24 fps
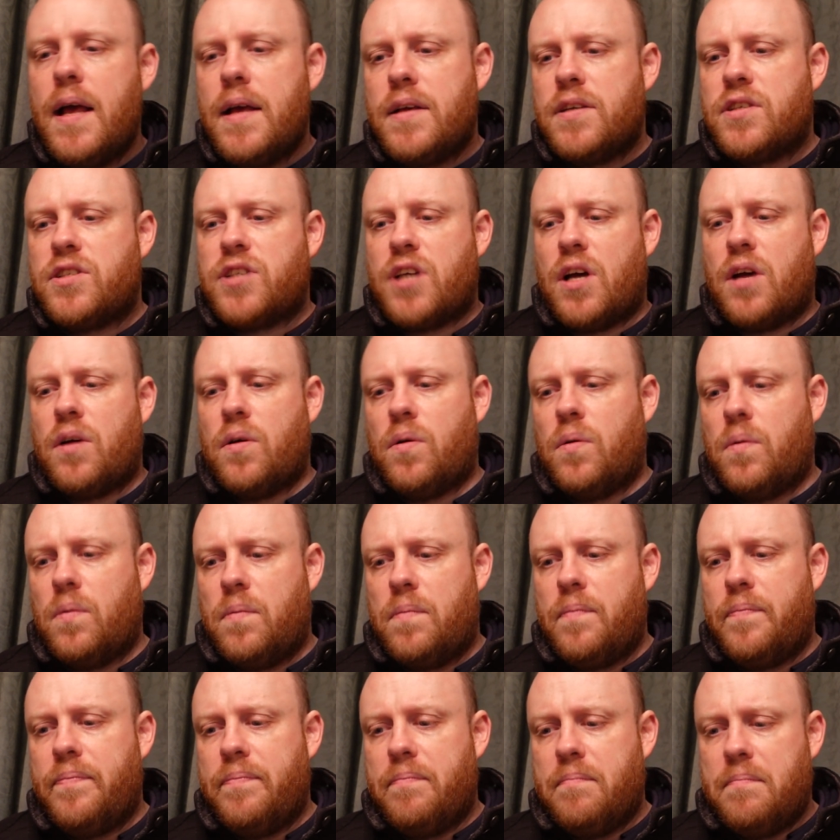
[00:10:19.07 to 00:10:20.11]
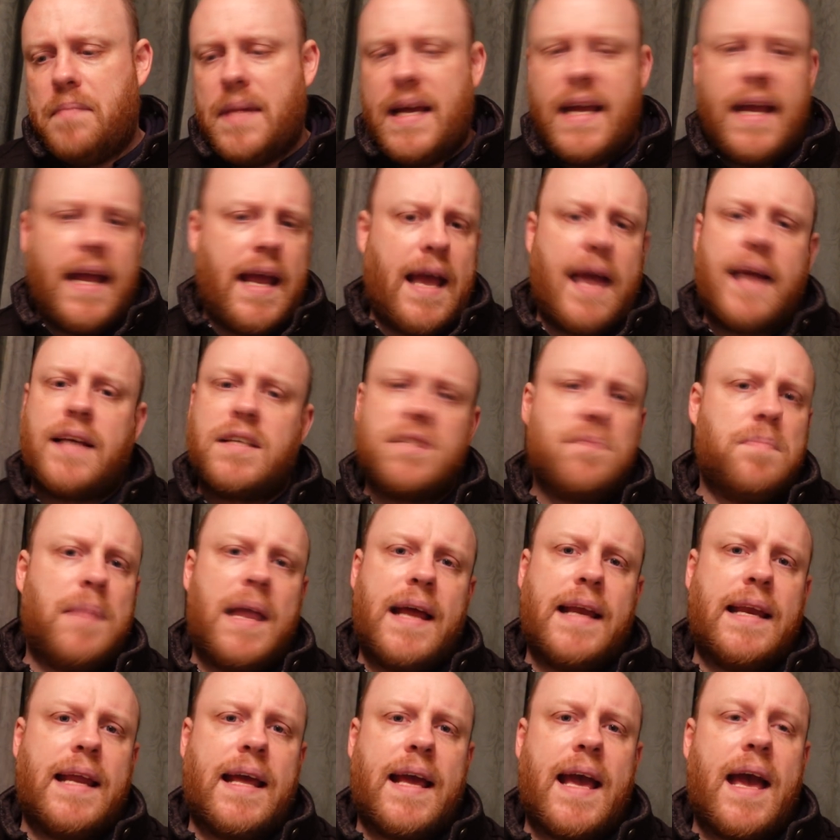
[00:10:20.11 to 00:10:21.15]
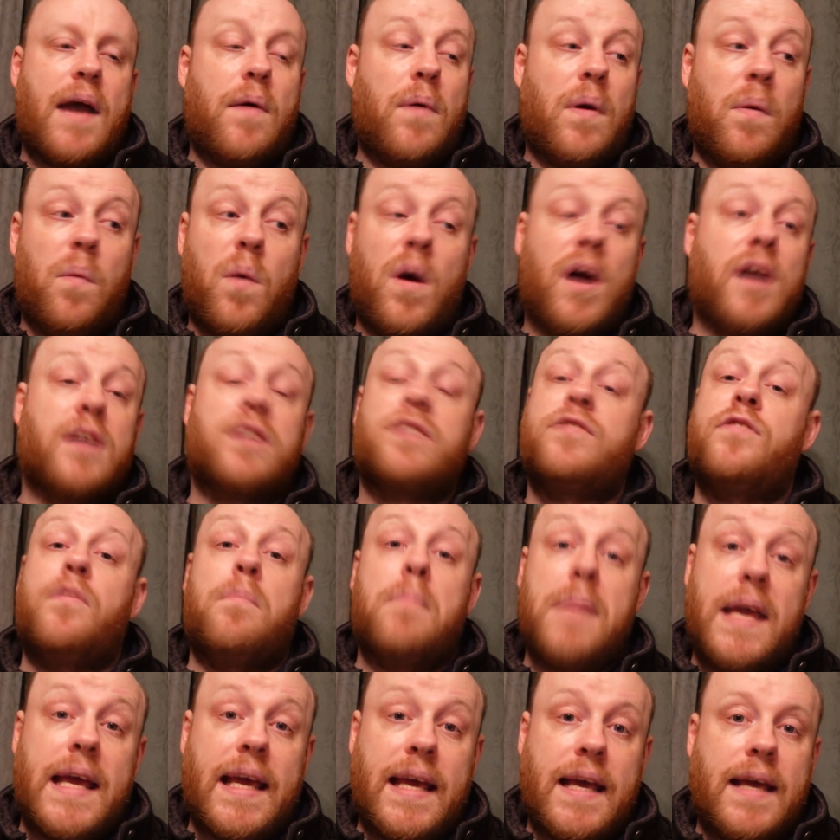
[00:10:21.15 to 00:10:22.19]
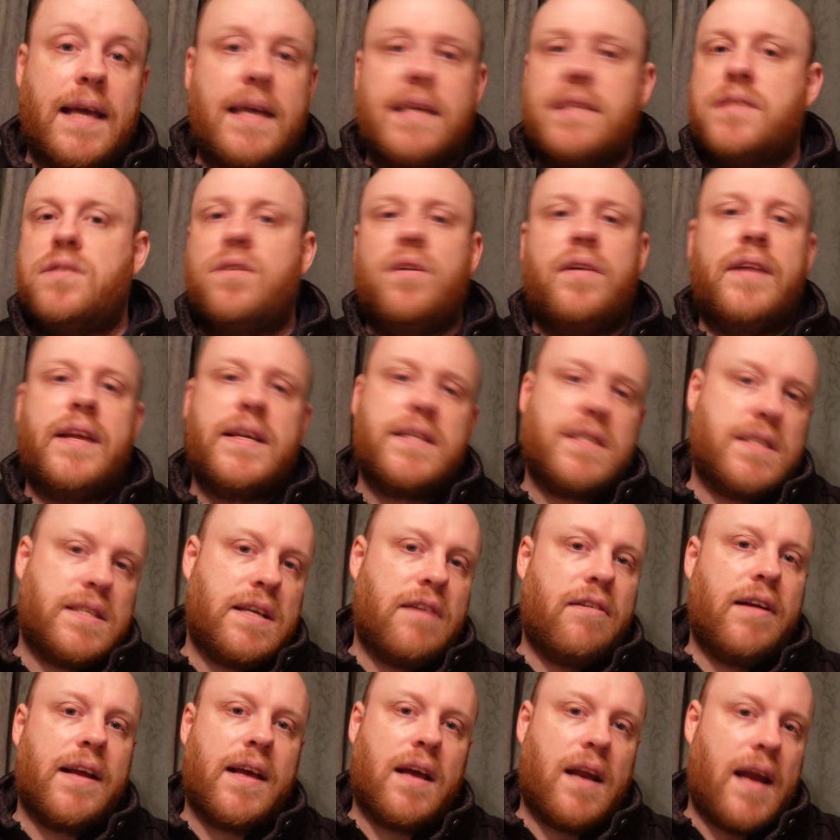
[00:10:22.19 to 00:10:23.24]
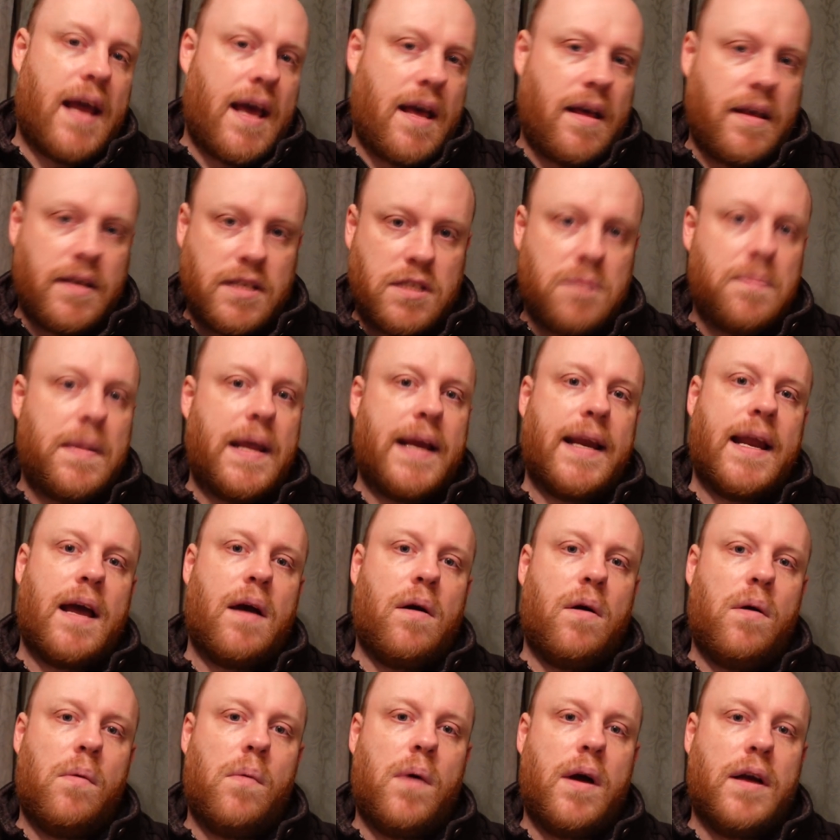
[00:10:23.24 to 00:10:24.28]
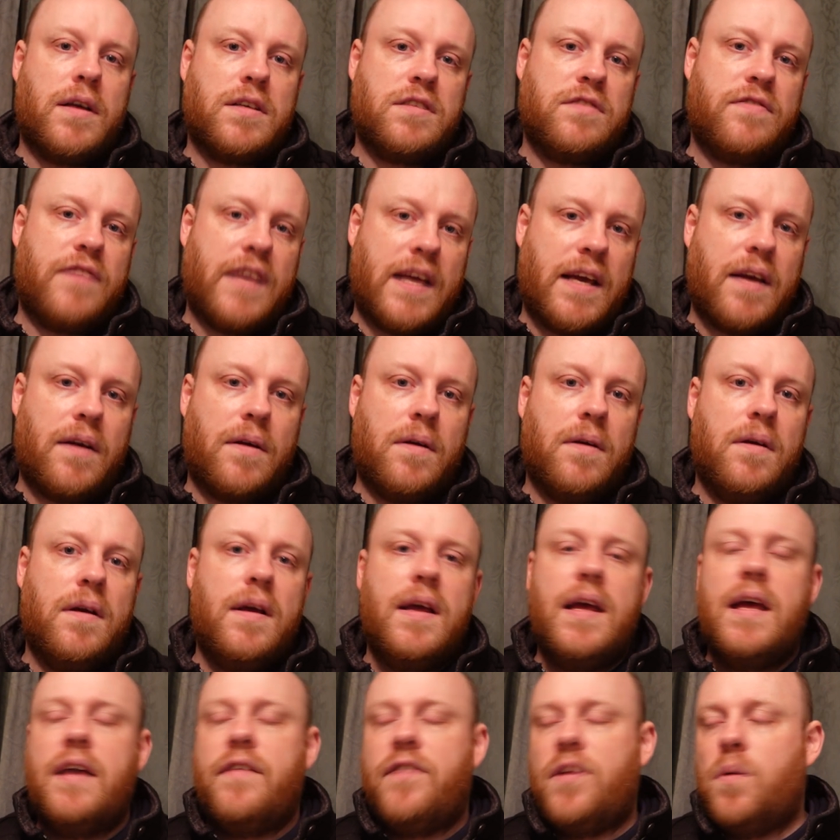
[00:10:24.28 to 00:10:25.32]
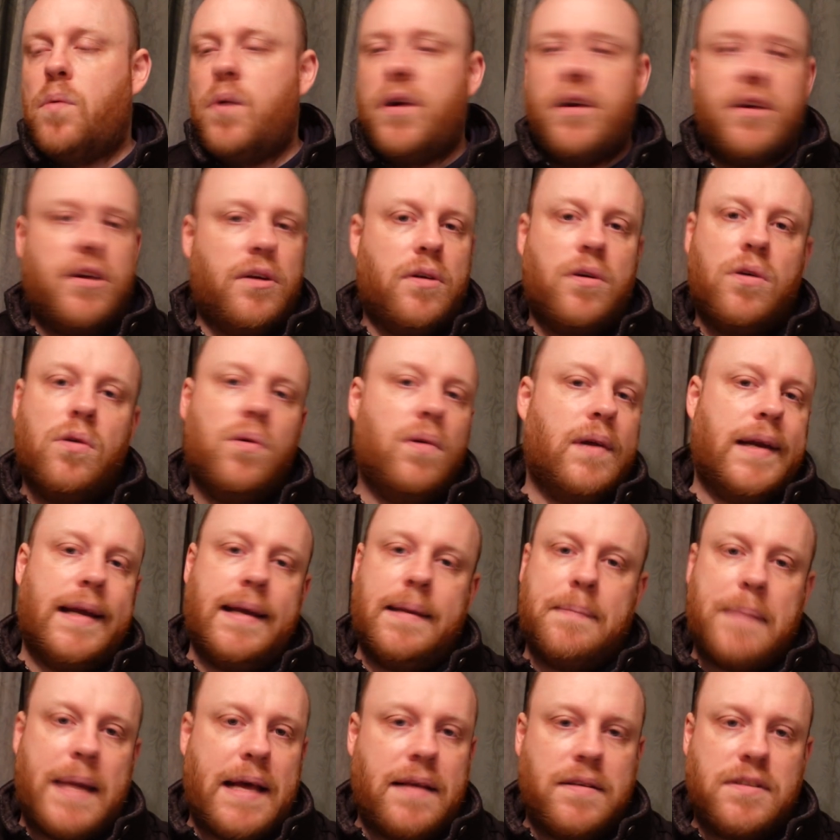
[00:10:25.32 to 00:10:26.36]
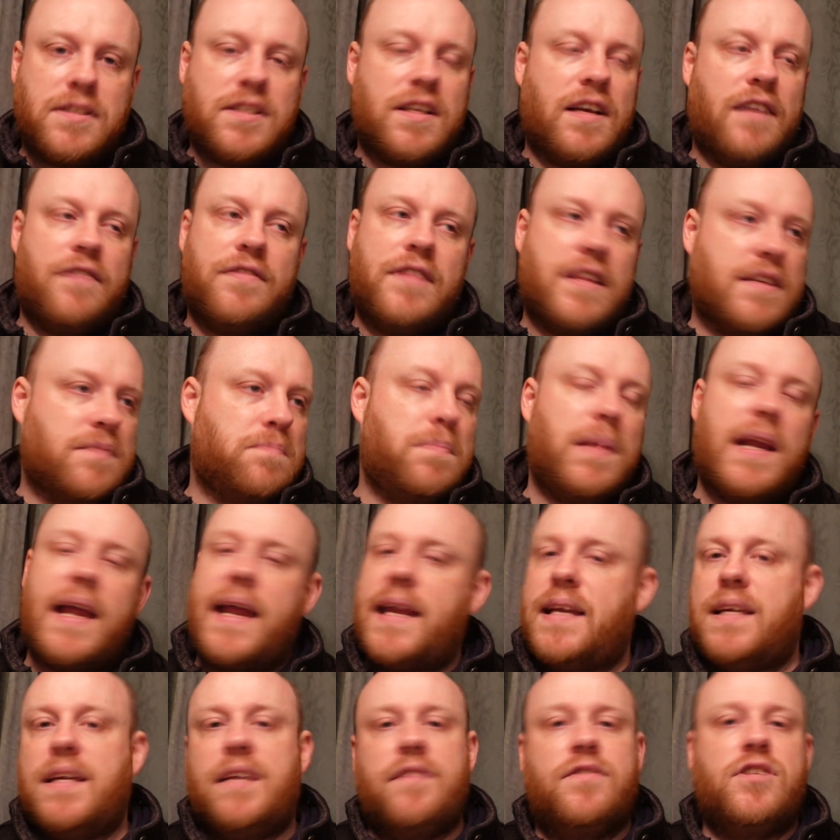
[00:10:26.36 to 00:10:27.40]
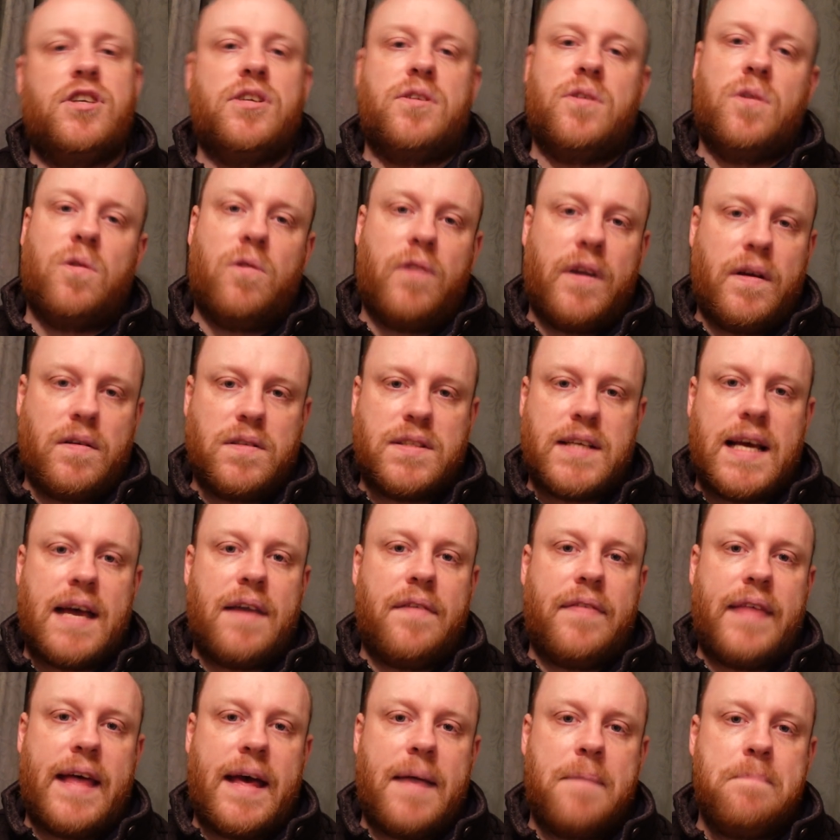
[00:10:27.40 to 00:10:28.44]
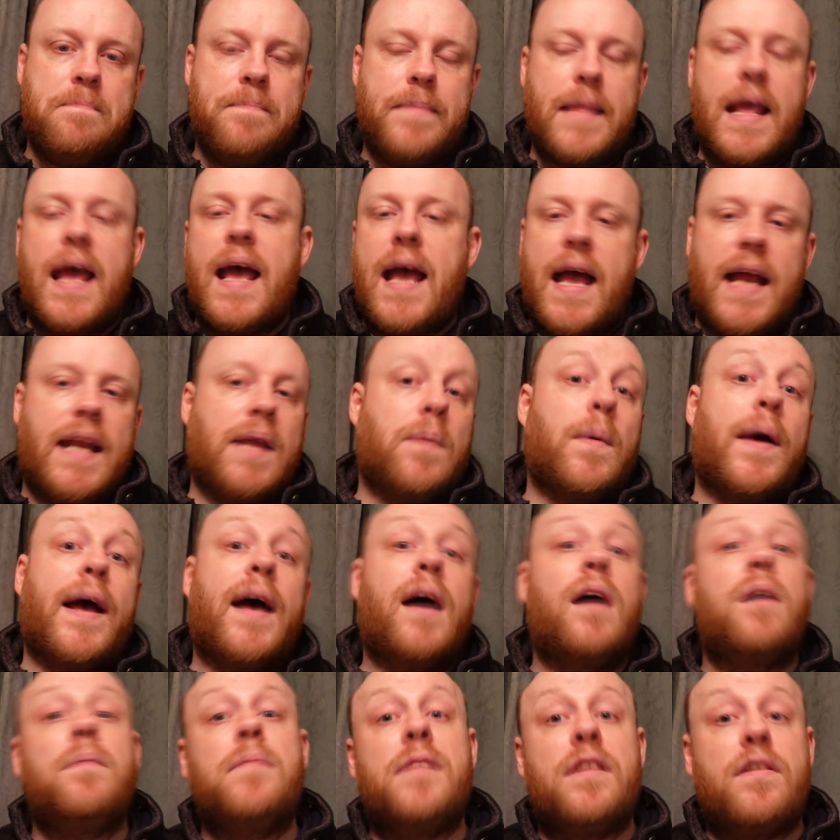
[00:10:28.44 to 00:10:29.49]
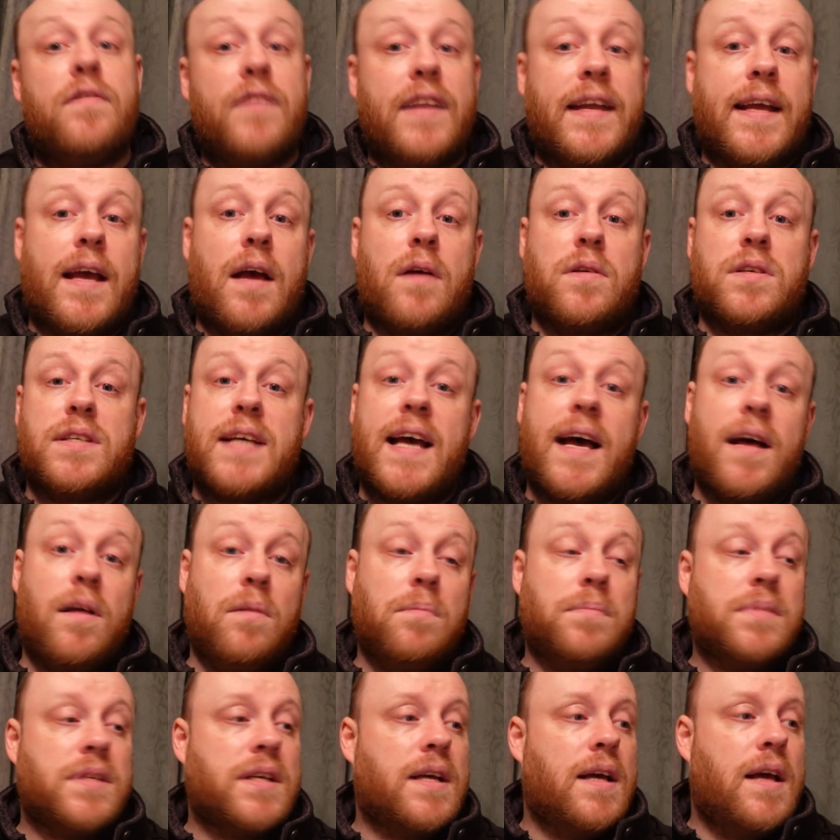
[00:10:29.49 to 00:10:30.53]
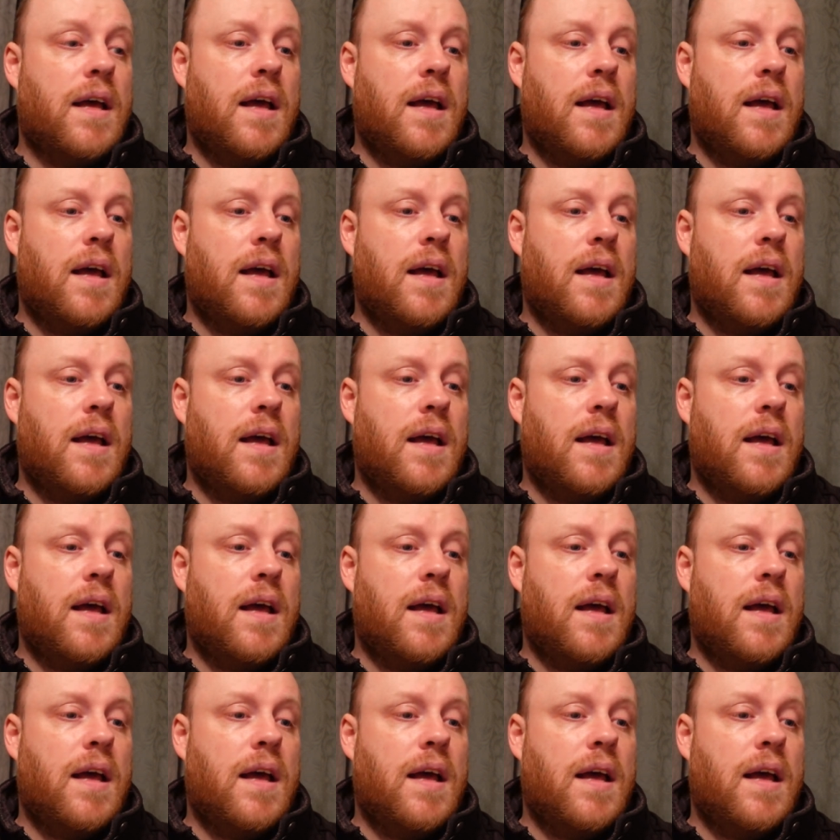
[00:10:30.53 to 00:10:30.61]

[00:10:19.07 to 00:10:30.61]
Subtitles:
So me explaining how it works for me is not necessarily going to explain how it works for you. If you want to do cool email stuff, there's plenty of tutorials out there. Anyway, I hope this video has helped.